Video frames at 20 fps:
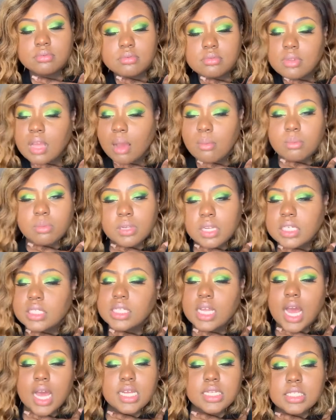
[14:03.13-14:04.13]
I am plus
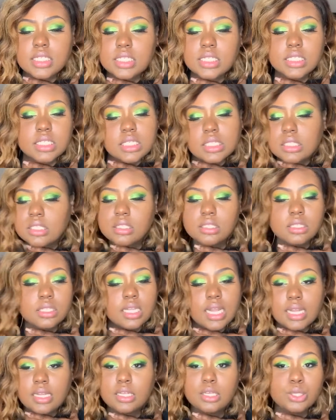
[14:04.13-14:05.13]
size
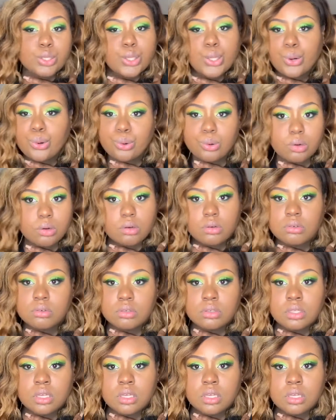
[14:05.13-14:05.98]
girl.